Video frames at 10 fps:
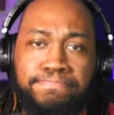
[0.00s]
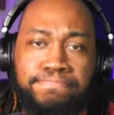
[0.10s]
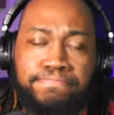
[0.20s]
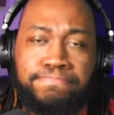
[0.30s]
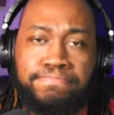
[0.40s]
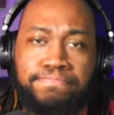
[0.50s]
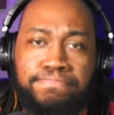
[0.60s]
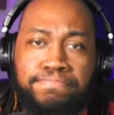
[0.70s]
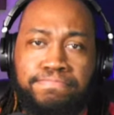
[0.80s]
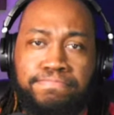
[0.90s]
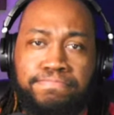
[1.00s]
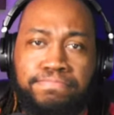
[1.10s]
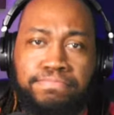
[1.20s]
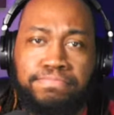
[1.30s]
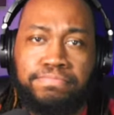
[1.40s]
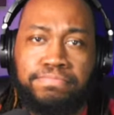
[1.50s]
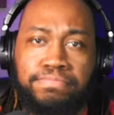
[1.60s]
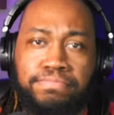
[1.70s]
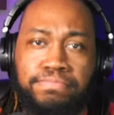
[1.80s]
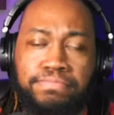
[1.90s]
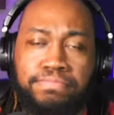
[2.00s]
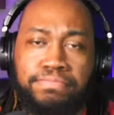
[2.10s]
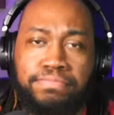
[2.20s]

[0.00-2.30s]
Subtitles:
[no speech]